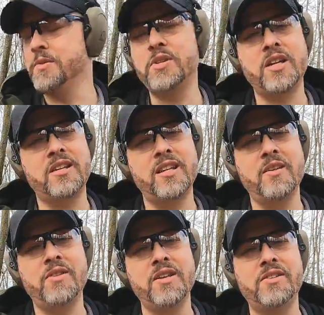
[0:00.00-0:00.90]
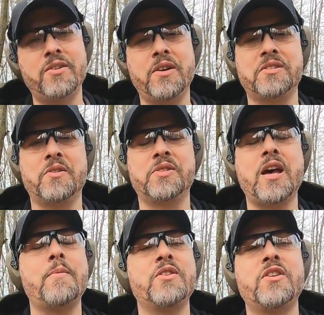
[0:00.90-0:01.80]
that's what you get today with this. So as always,
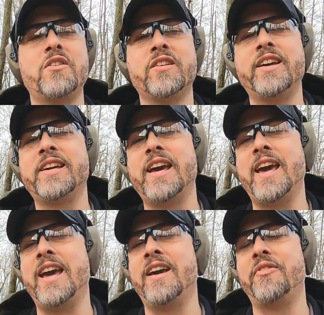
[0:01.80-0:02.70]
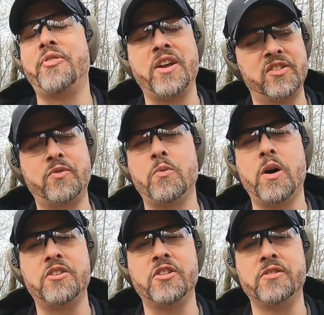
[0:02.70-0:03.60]
comment, share, and like, and thanks for
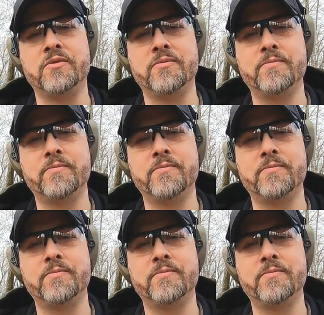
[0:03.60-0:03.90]
watching.